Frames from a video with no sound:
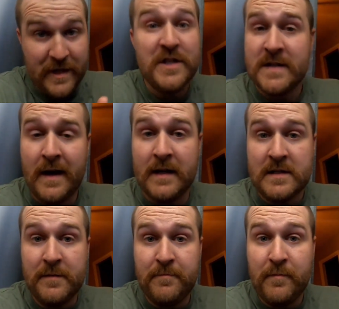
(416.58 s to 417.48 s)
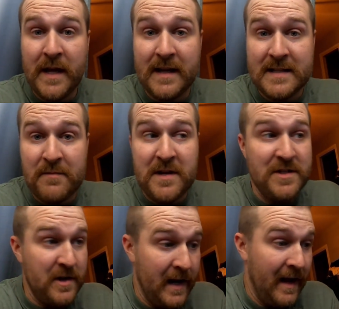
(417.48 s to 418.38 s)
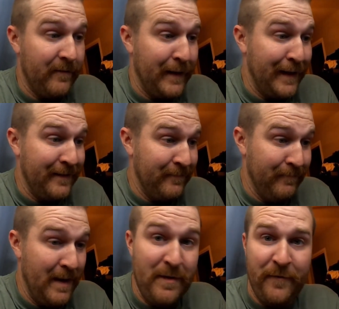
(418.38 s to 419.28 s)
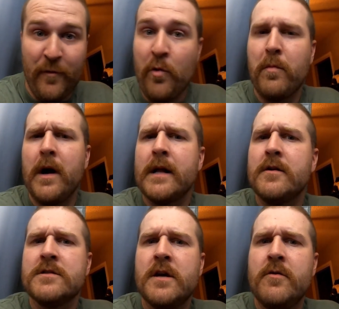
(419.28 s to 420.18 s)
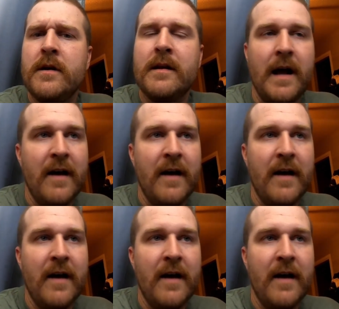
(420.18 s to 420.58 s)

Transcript: Which is awesome, because that means you can have like maybe four monitors going.